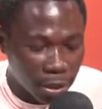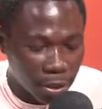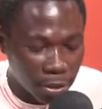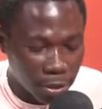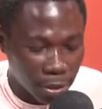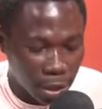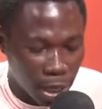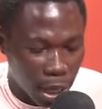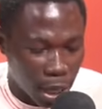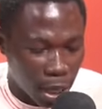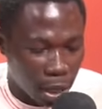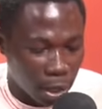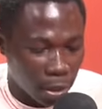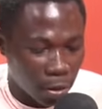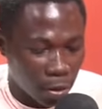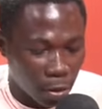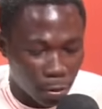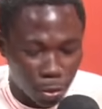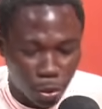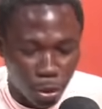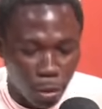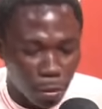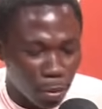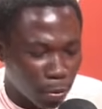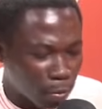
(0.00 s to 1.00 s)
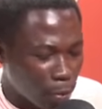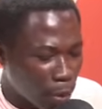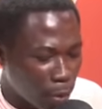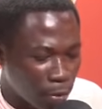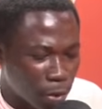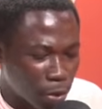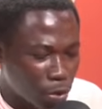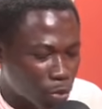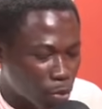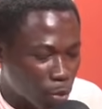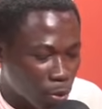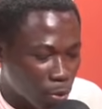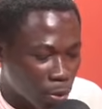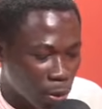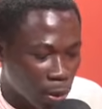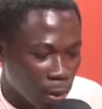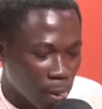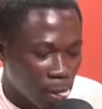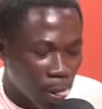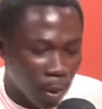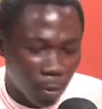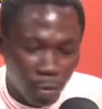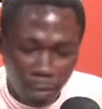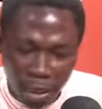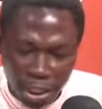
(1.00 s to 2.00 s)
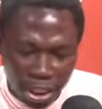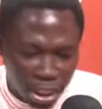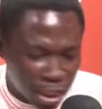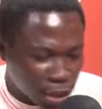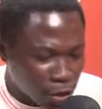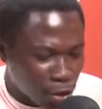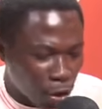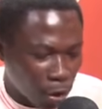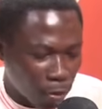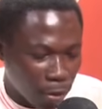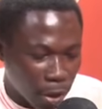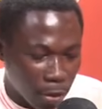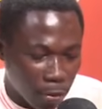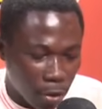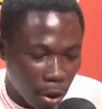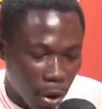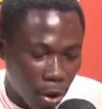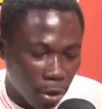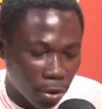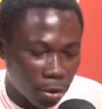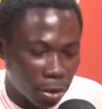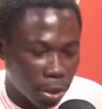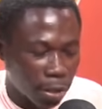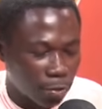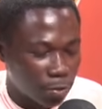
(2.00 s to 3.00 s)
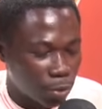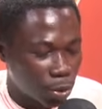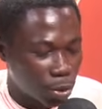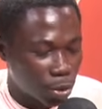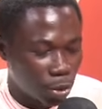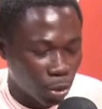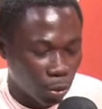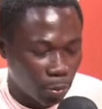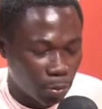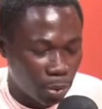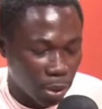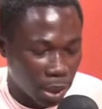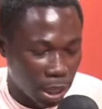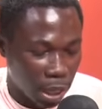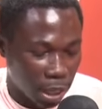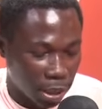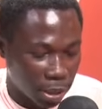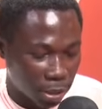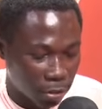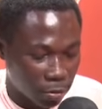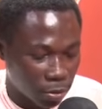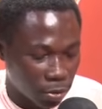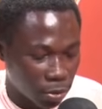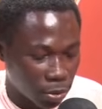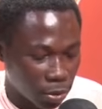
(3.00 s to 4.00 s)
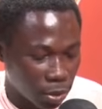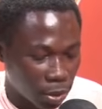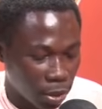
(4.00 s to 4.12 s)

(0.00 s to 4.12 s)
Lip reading: Ah, omo so mo bo me tun. Me chi no me bo, na mi so pilani.